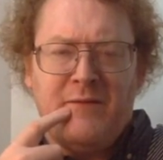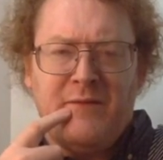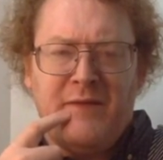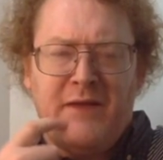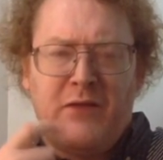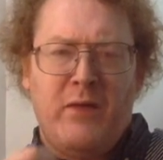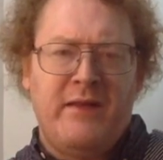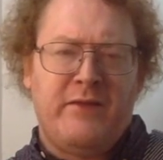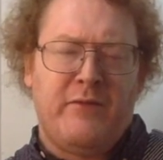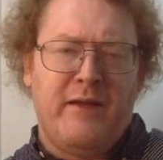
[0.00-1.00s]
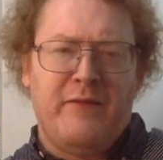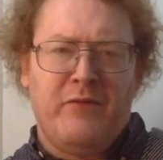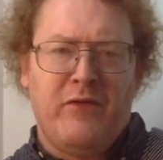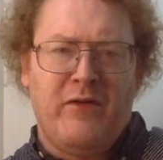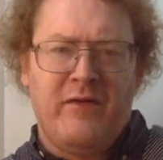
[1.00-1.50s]
the right
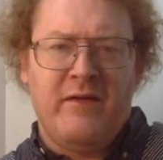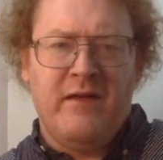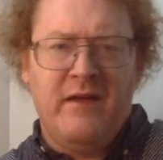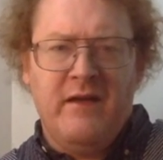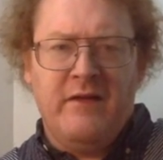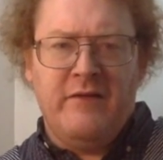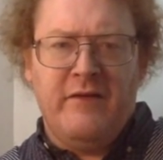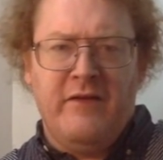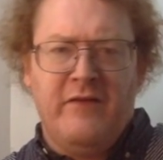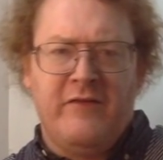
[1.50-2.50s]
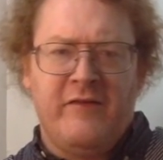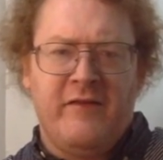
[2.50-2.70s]
word to use.